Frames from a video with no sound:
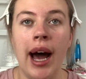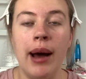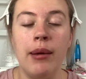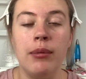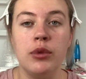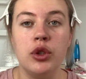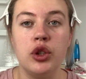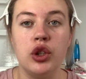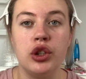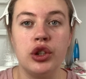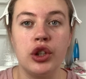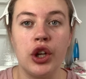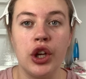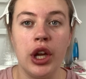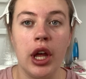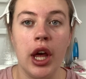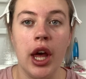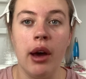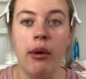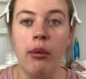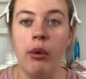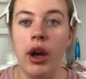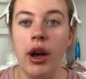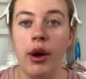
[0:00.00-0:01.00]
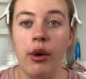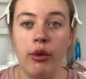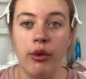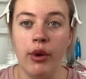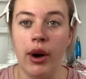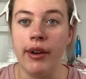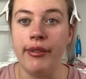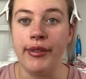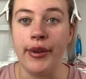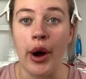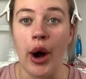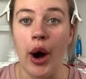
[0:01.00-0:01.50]
I'm just going to work with
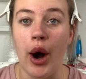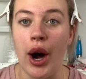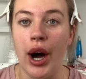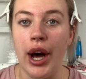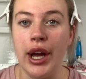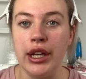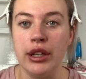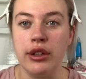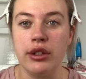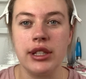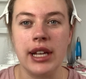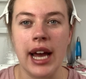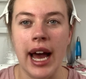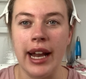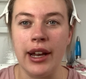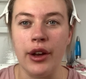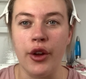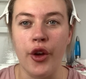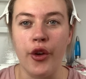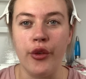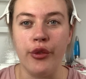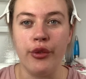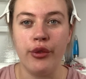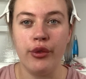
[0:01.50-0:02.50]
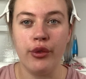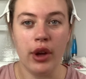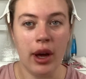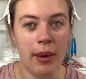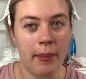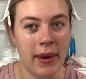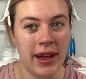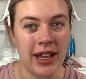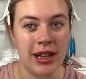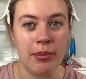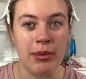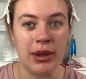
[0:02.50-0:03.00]
what I've got and just kind of
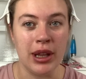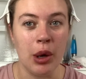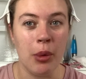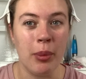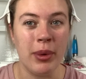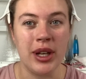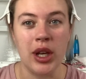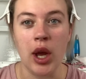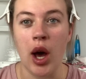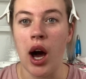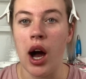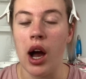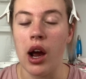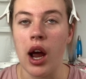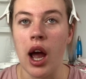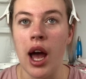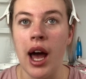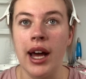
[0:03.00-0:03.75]
make them a little bit darker.